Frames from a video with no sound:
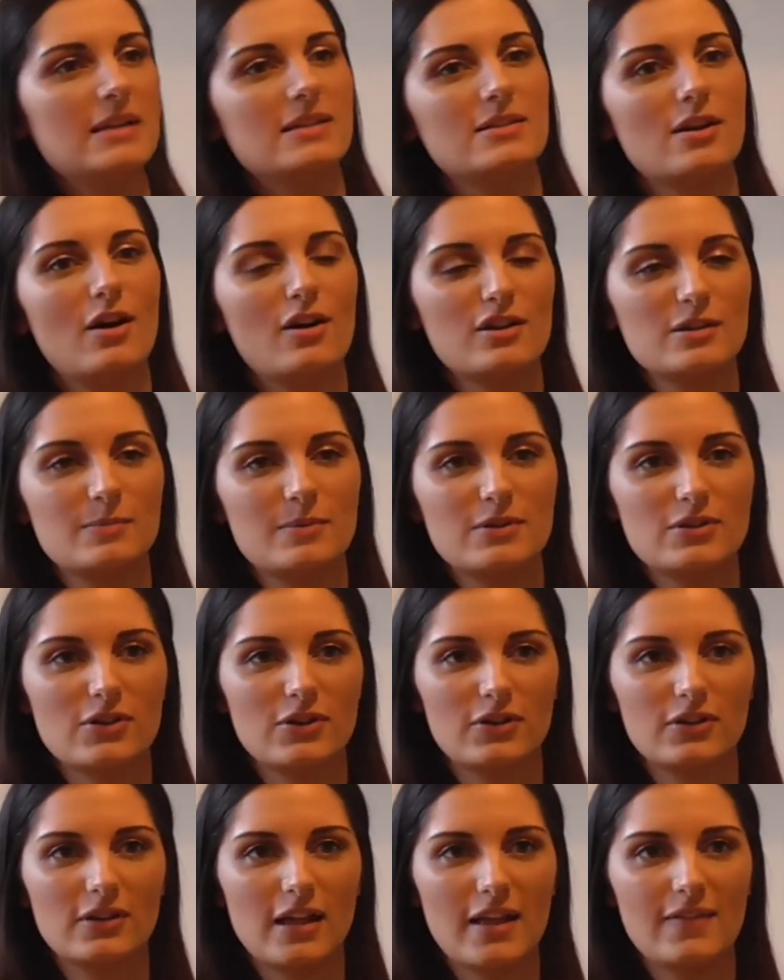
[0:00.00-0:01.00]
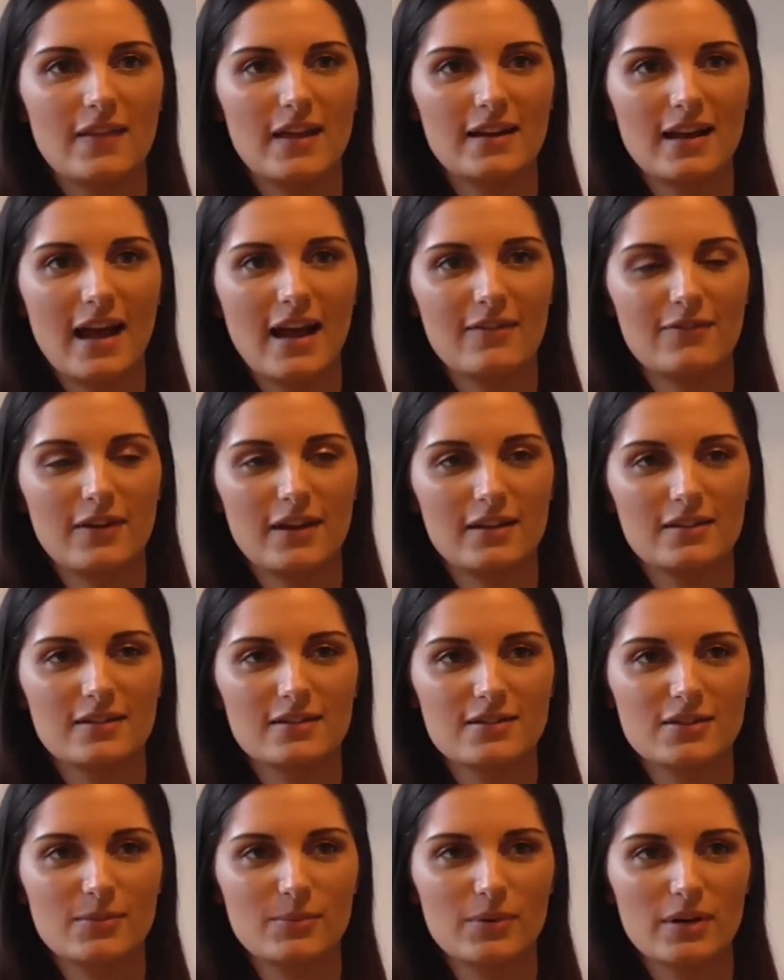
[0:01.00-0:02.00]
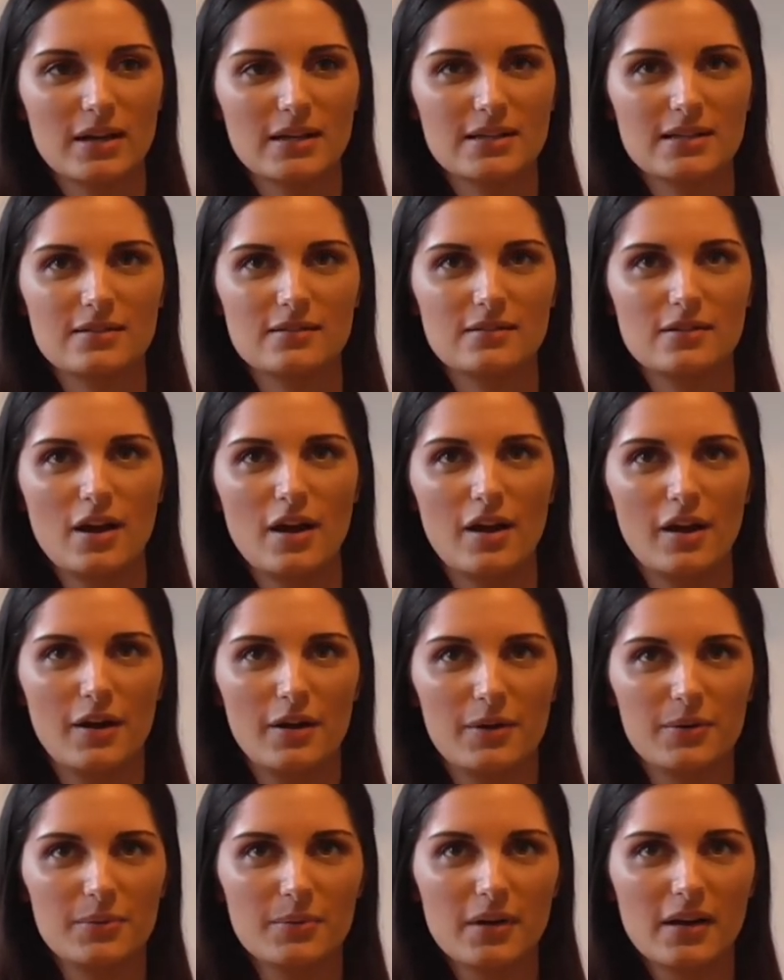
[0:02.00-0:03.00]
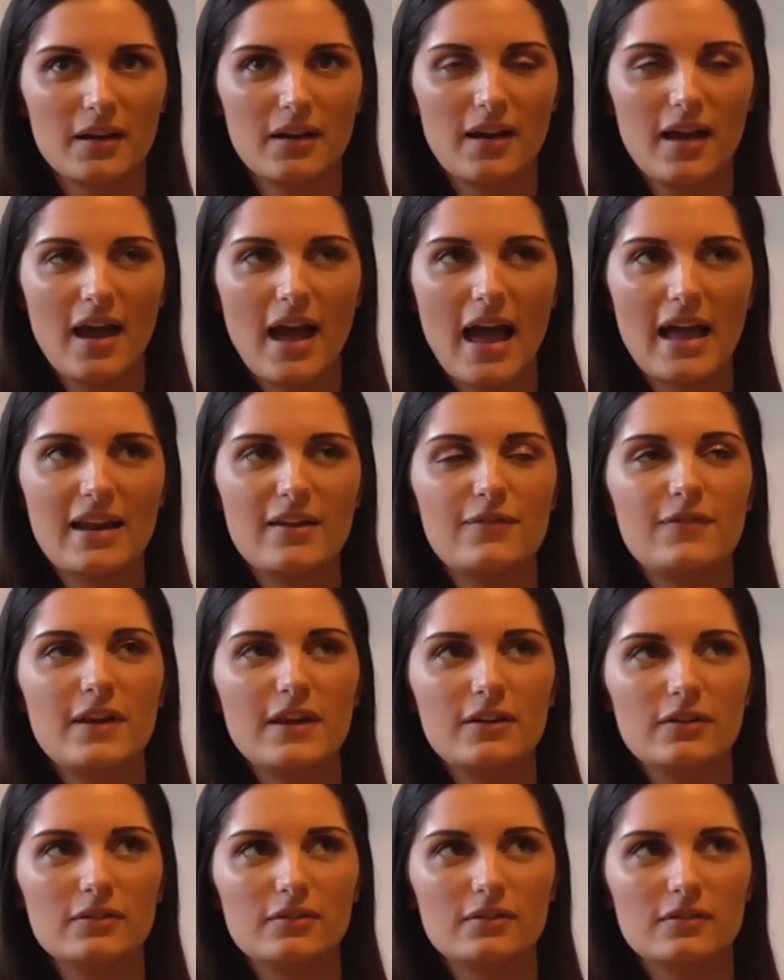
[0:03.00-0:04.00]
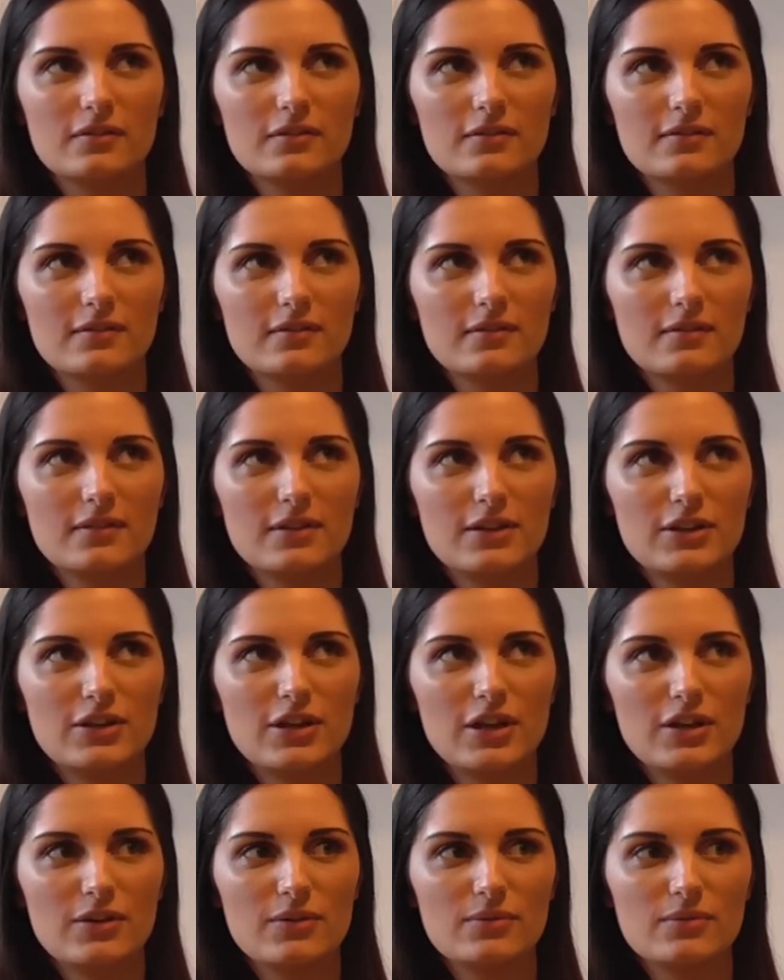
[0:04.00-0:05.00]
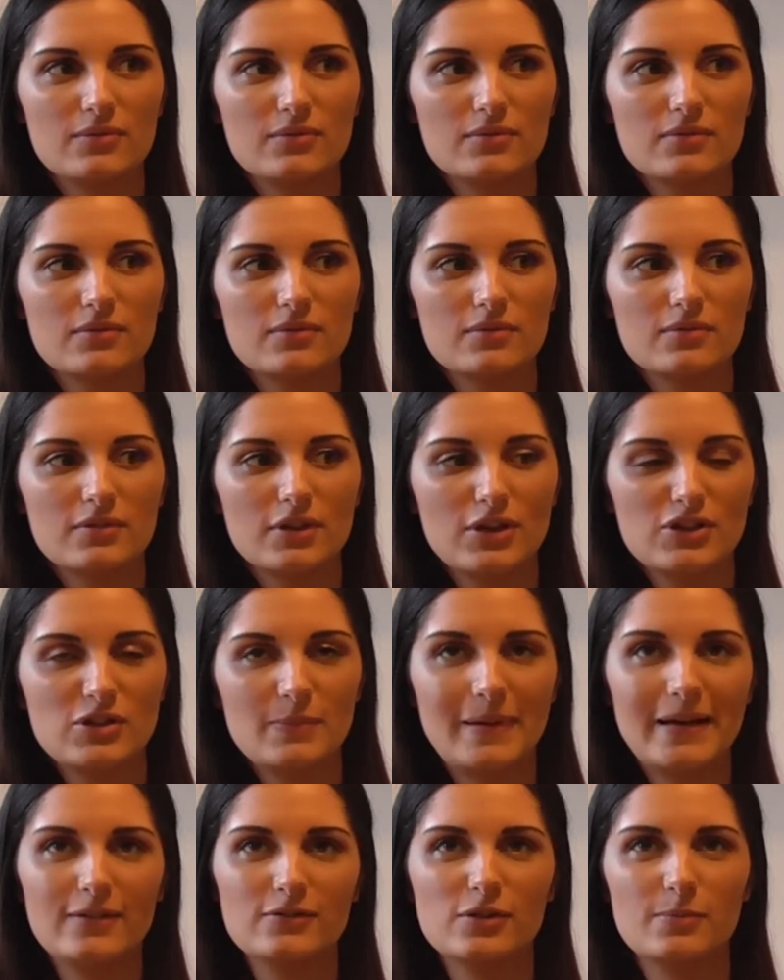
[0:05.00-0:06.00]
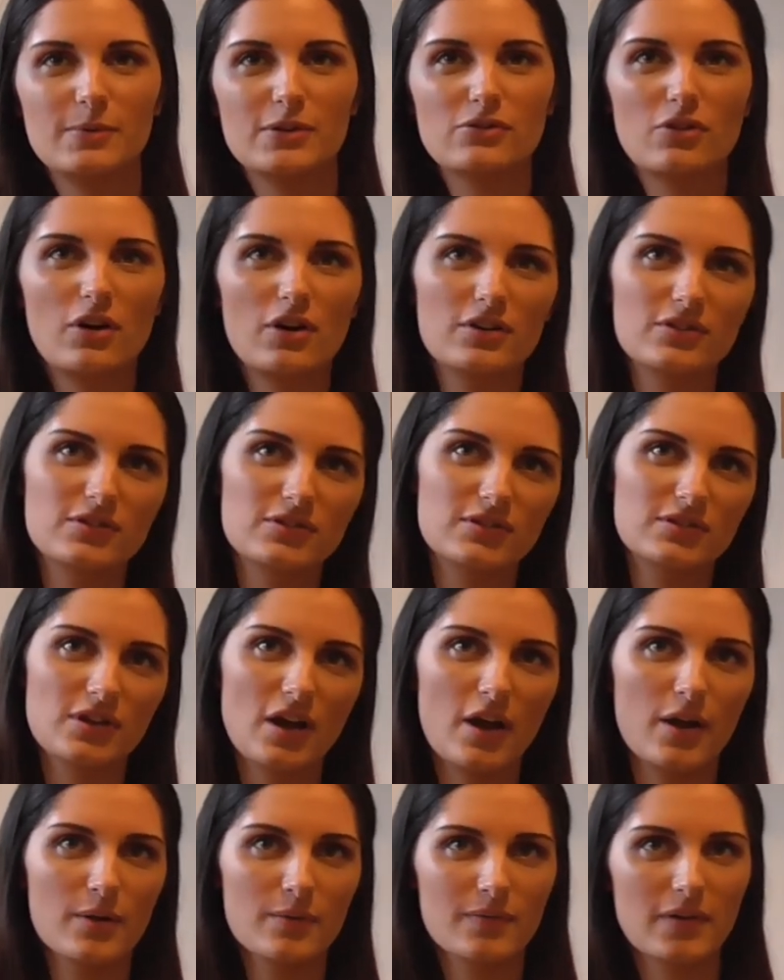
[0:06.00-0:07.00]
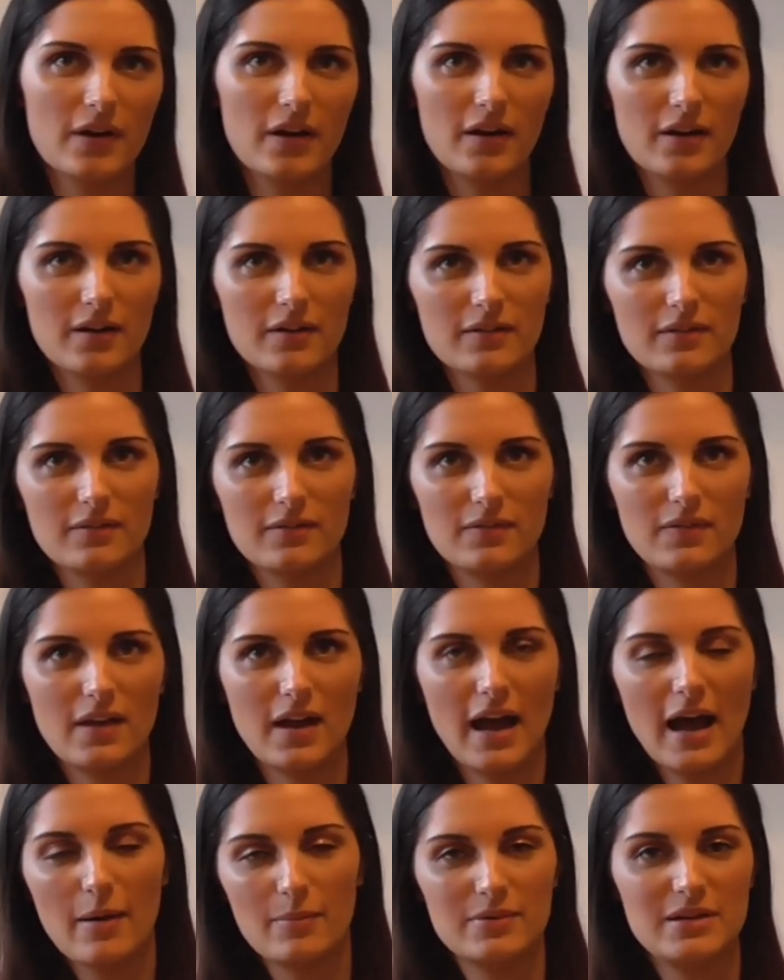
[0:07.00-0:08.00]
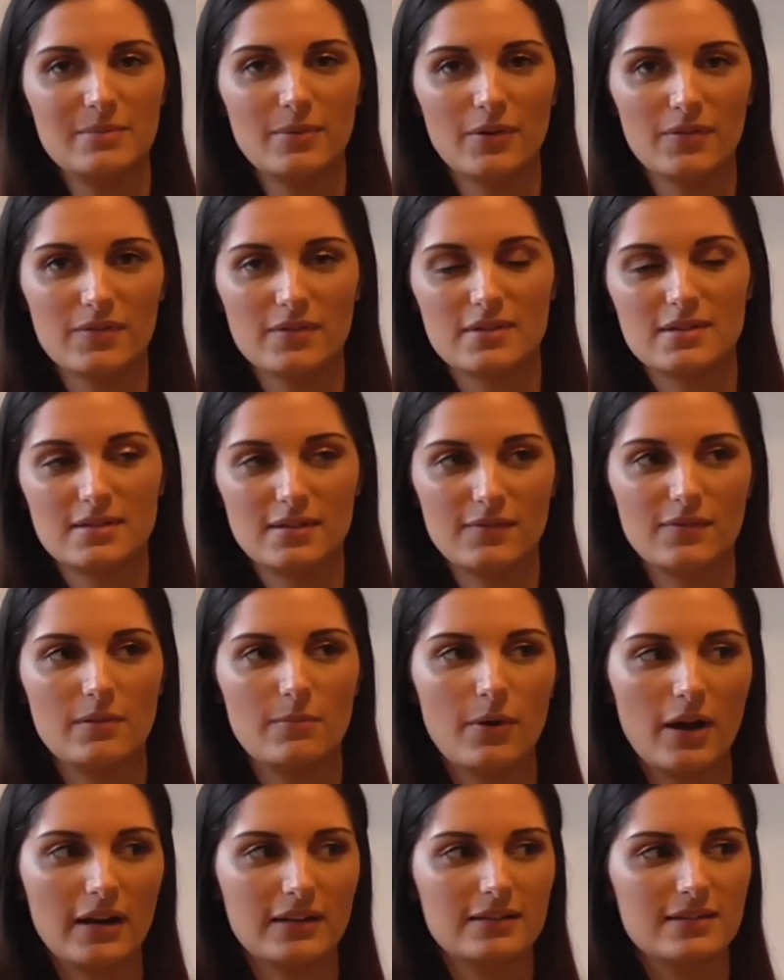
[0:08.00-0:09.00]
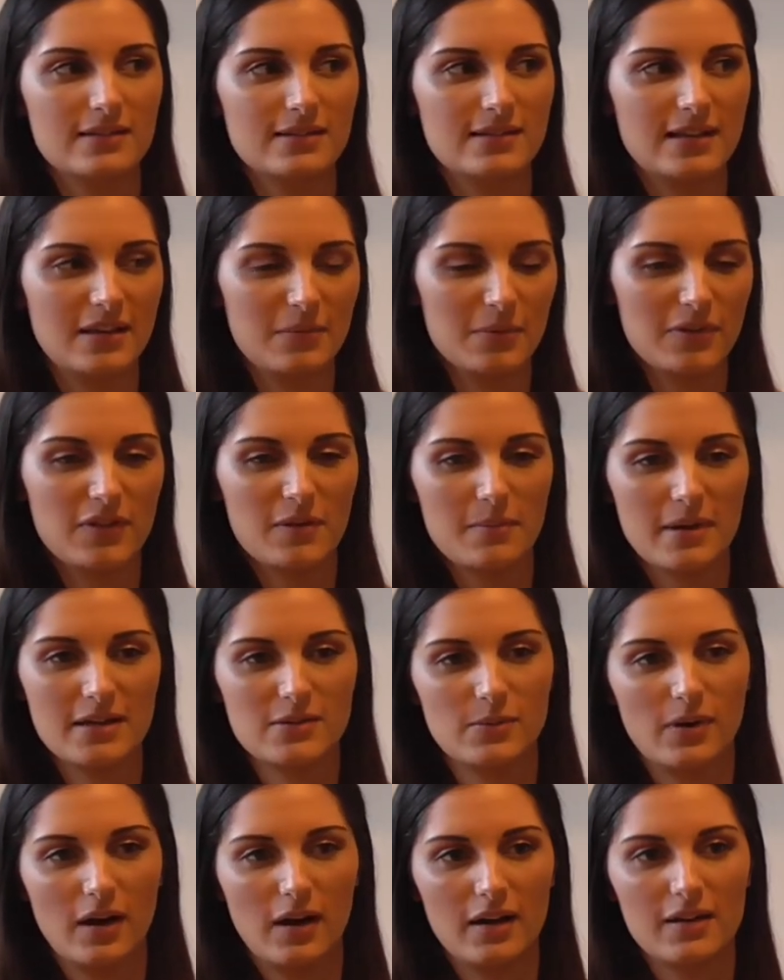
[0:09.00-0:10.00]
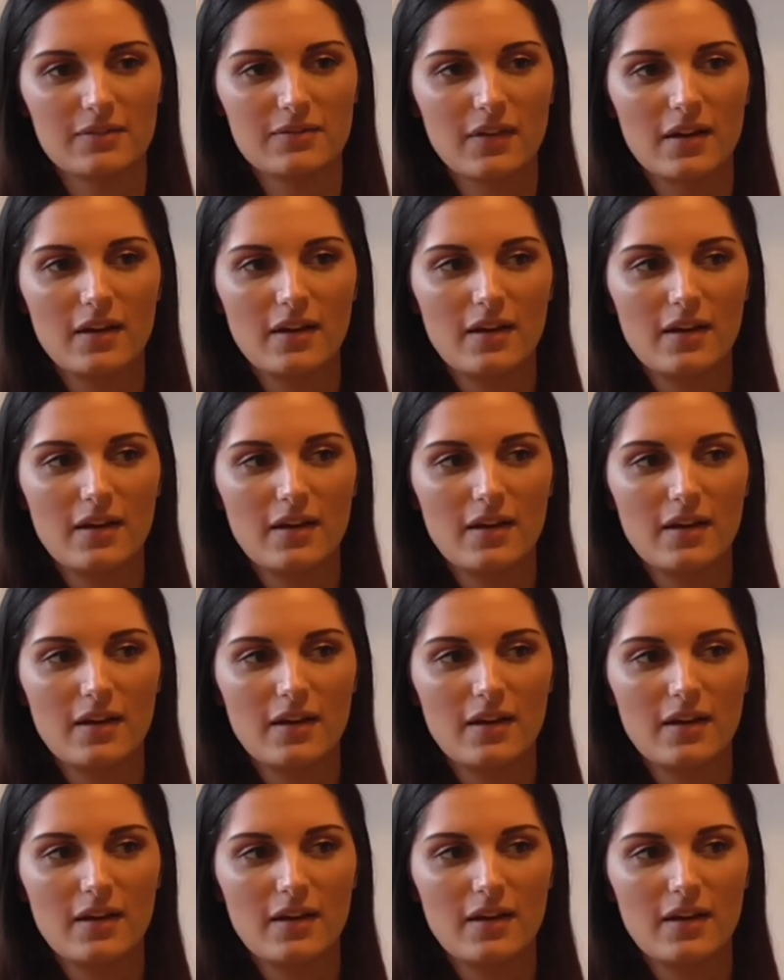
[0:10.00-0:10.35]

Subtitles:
into hospital and then having someone I didn't know. And I feel you, because you build up a trust over the how many months of your pregnancy with your midwife.